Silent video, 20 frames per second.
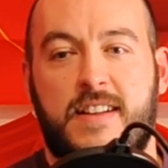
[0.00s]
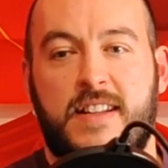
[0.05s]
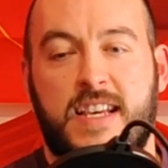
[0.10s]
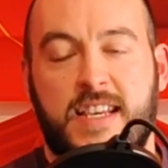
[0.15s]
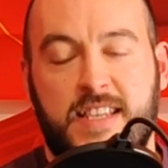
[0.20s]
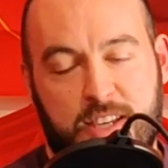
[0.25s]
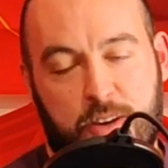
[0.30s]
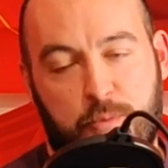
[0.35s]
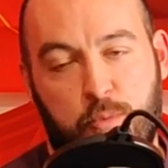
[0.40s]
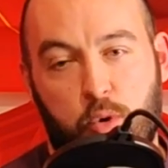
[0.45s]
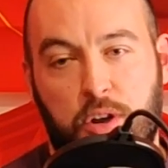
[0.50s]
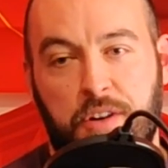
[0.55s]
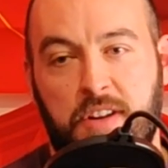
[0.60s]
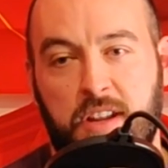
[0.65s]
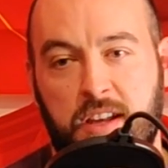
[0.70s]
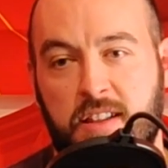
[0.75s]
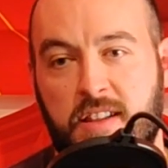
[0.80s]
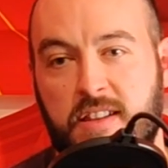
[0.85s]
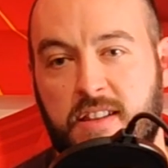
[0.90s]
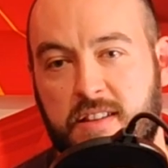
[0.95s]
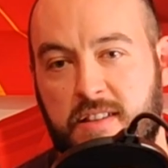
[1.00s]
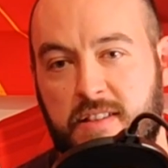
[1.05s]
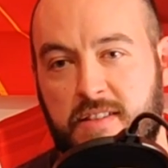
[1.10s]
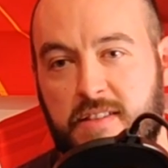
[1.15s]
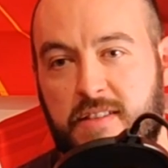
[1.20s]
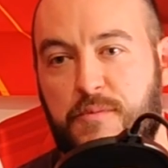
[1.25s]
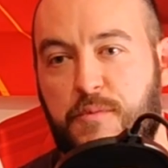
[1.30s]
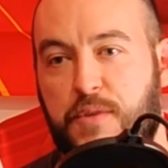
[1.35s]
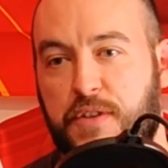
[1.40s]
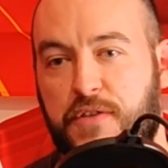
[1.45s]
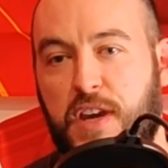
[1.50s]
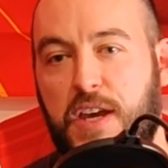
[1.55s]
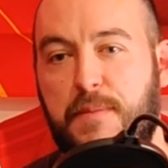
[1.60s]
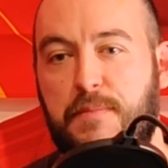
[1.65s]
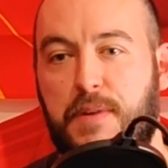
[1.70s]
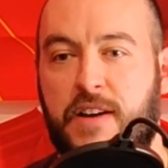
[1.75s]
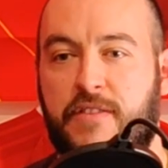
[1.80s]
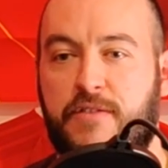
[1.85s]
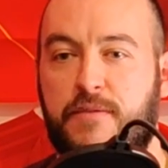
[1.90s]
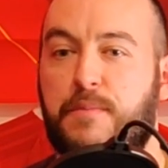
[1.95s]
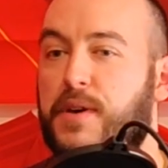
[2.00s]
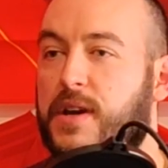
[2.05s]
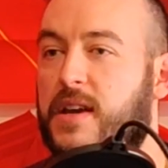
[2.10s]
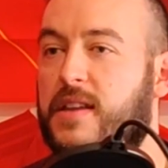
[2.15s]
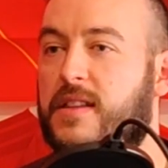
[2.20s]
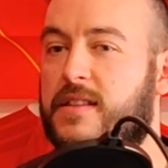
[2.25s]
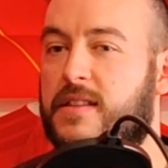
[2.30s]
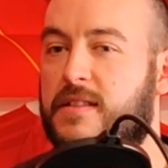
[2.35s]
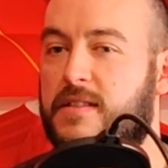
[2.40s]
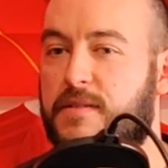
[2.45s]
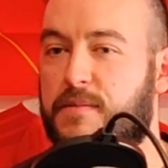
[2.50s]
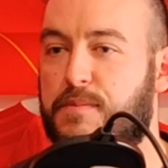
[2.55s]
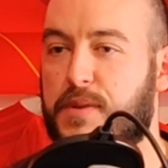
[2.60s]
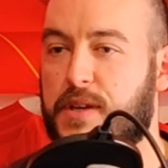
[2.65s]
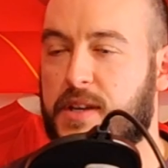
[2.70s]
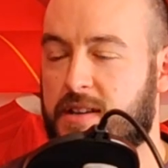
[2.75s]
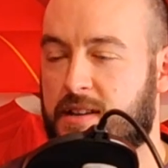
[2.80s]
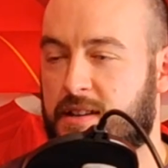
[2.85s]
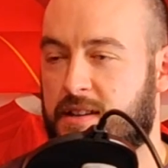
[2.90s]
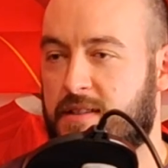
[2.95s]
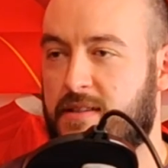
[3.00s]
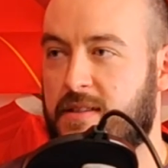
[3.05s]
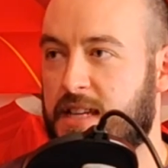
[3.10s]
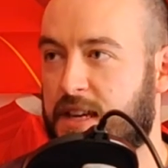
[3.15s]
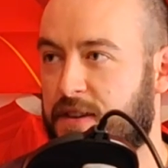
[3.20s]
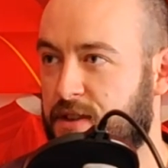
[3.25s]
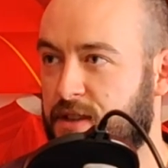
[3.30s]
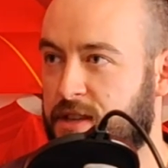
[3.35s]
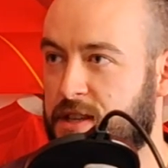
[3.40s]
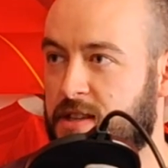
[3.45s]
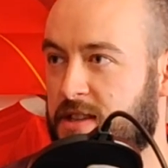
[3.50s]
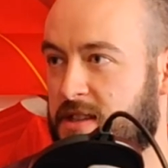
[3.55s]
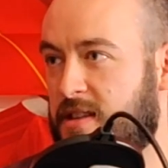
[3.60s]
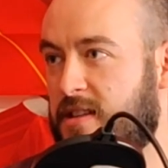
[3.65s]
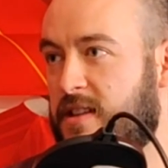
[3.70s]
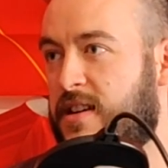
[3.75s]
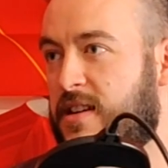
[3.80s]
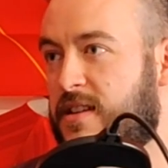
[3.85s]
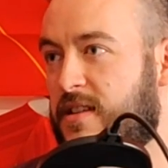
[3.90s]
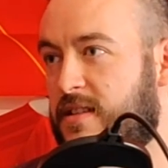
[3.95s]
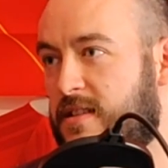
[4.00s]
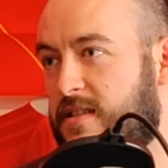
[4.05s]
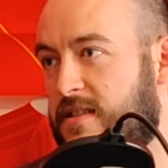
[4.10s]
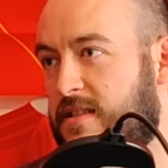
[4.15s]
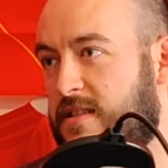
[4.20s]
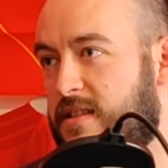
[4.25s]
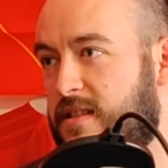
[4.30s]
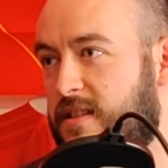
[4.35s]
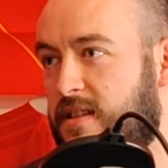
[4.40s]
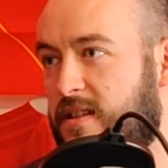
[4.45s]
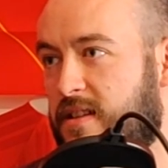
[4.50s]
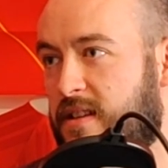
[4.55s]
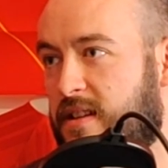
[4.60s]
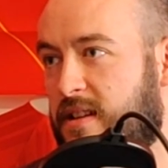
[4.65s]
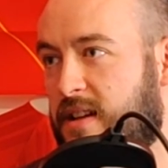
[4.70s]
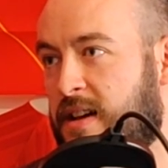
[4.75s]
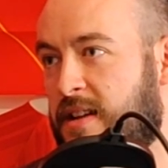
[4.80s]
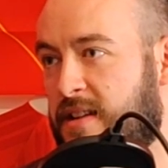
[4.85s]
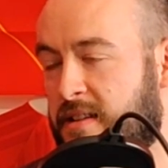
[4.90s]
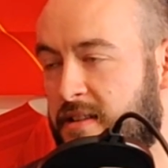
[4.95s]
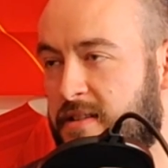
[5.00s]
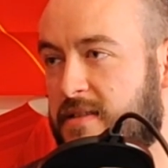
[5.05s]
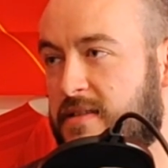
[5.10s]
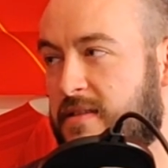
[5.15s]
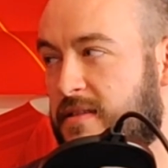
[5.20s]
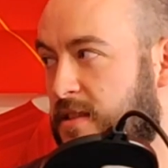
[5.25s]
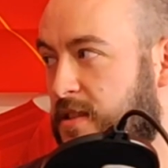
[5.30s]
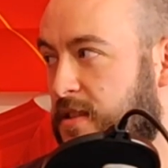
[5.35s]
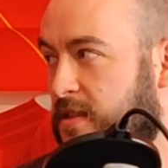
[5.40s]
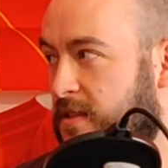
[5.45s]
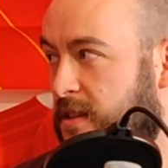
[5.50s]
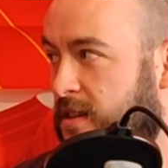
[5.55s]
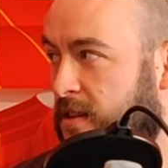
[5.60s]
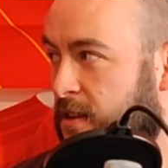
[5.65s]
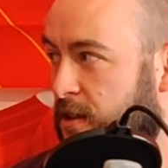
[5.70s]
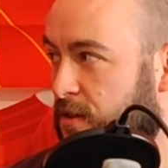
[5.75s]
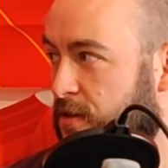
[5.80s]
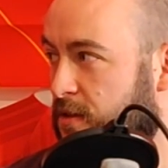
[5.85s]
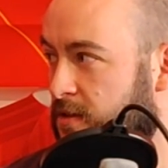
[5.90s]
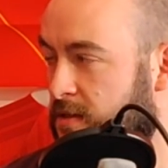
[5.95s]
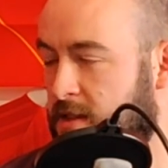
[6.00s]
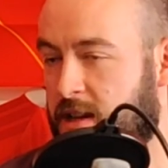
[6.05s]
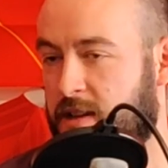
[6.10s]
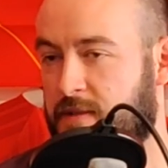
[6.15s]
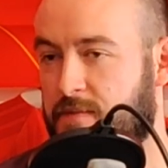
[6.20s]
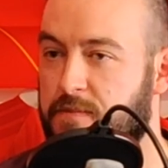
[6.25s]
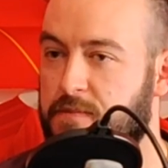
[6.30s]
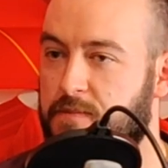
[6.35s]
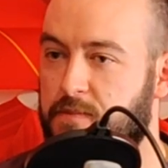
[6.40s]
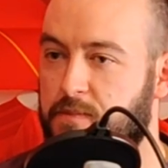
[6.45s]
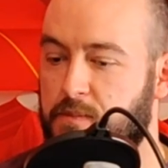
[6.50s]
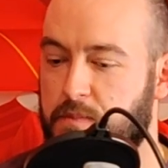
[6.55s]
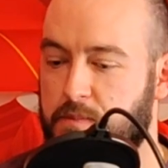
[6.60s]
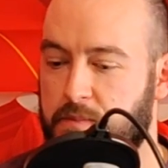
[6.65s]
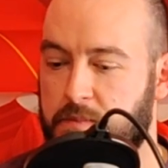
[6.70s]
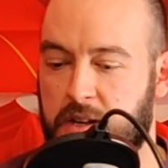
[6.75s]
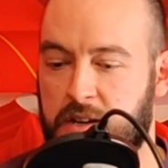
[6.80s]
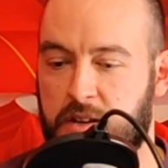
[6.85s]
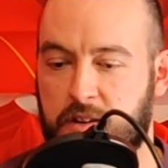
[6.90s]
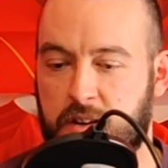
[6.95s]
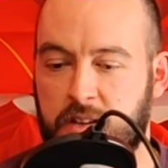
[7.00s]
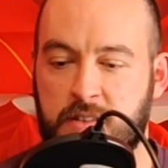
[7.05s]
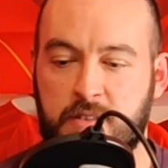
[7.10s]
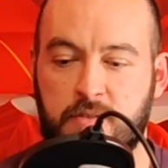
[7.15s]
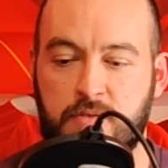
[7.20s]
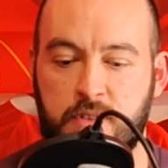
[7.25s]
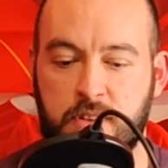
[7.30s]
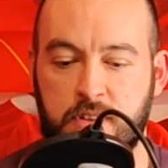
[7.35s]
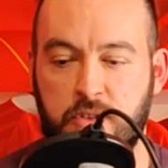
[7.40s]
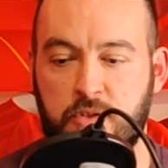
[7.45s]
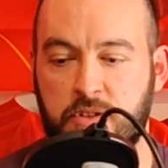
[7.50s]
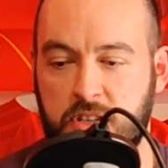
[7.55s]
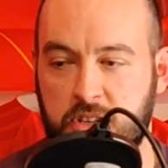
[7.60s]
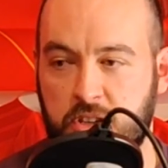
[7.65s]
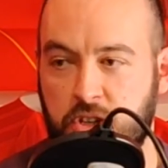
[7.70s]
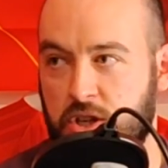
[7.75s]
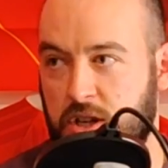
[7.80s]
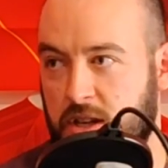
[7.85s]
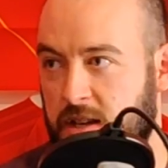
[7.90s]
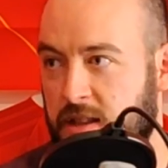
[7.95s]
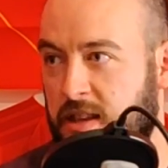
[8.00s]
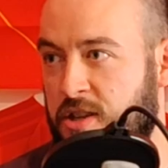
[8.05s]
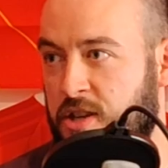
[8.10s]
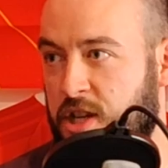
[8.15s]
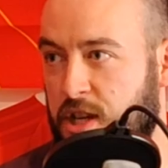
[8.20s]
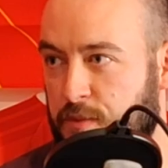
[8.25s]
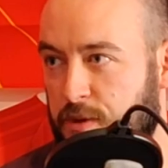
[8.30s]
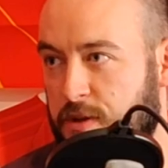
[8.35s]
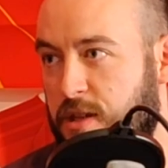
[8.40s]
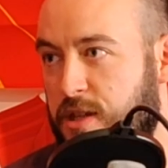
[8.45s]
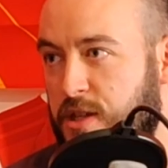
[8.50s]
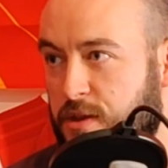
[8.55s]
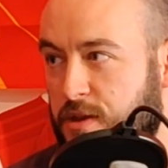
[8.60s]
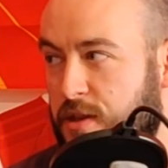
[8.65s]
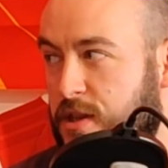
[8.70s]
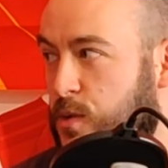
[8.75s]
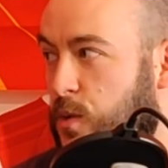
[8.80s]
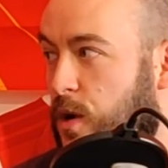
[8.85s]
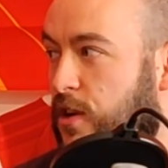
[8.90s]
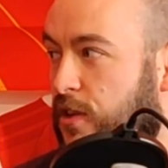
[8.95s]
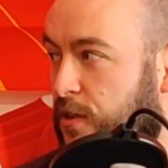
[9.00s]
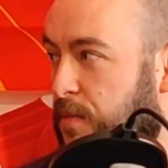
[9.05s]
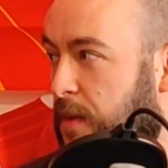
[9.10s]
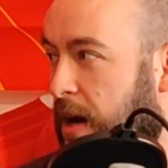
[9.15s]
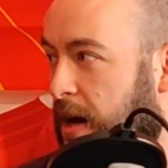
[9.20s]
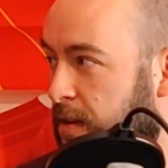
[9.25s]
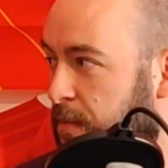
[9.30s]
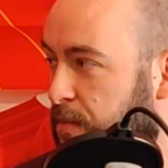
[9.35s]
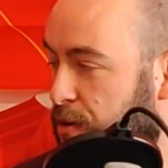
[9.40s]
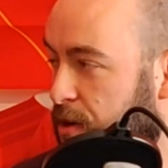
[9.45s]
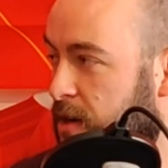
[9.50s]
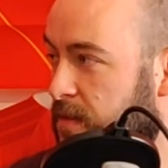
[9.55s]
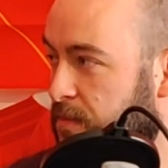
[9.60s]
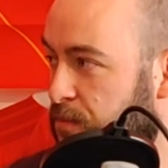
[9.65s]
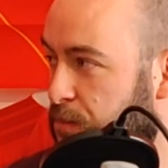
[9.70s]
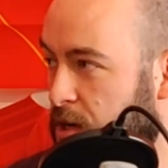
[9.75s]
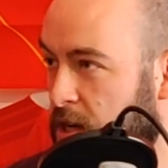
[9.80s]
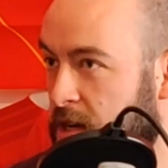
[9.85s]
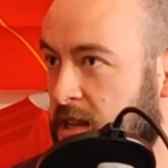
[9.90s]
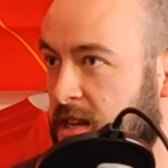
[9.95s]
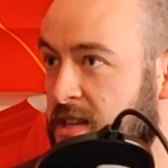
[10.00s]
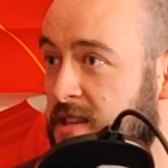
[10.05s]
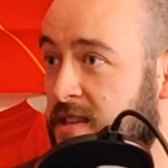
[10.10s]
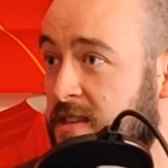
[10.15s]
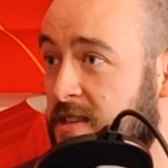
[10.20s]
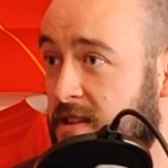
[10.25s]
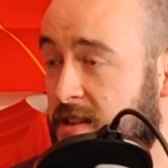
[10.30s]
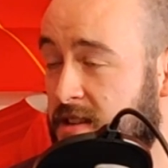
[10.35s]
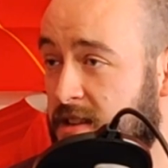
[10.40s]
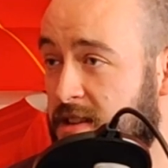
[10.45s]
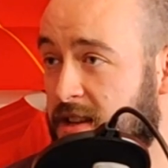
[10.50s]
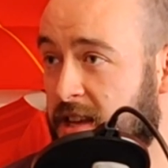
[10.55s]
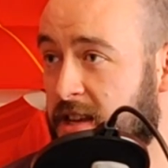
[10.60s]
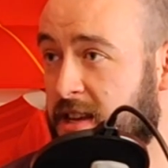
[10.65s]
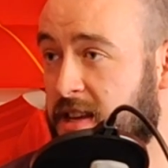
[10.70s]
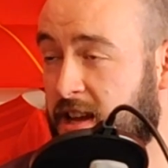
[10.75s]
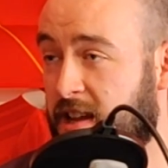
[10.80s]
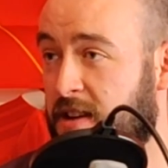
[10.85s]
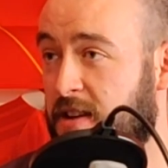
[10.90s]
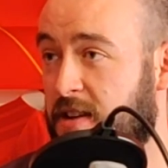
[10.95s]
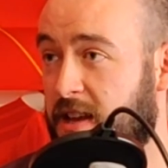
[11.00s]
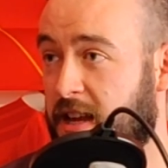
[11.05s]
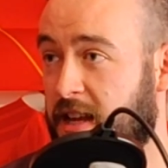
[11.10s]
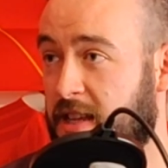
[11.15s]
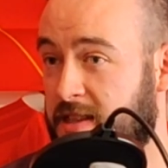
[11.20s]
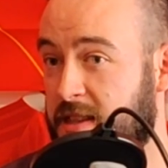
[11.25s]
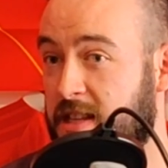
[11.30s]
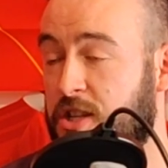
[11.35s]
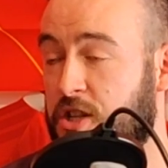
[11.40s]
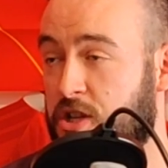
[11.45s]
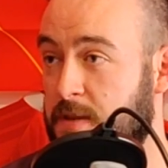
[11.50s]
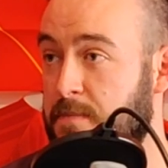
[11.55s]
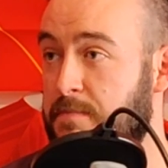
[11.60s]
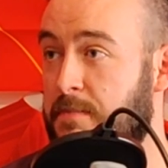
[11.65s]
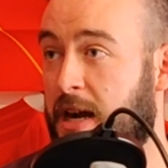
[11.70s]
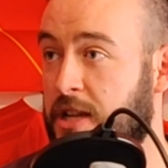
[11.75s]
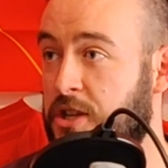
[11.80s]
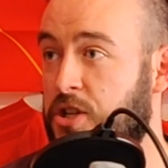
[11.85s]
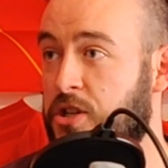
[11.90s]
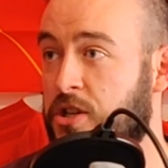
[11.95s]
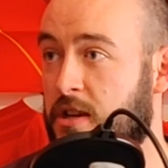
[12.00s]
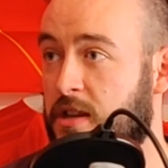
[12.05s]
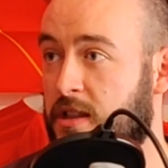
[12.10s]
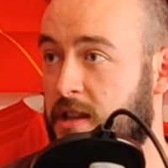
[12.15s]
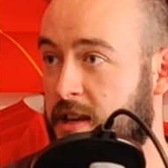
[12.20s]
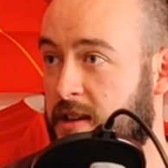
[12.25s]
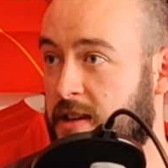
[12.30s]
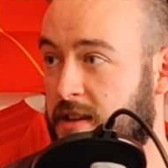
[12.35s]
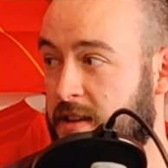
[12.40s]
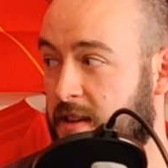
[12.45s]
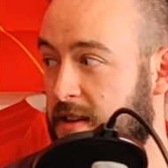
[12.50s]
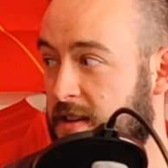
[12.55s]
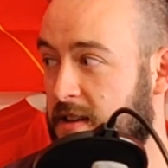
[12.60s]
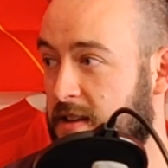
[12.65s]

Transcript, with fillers: like I said, one 0 We've came back from bigger bigger deficits than that, and the whole that I know I don't want to use the shit cliche, but the the twelfth man, but it, but it is yeah. like, and it's literally magic. Like,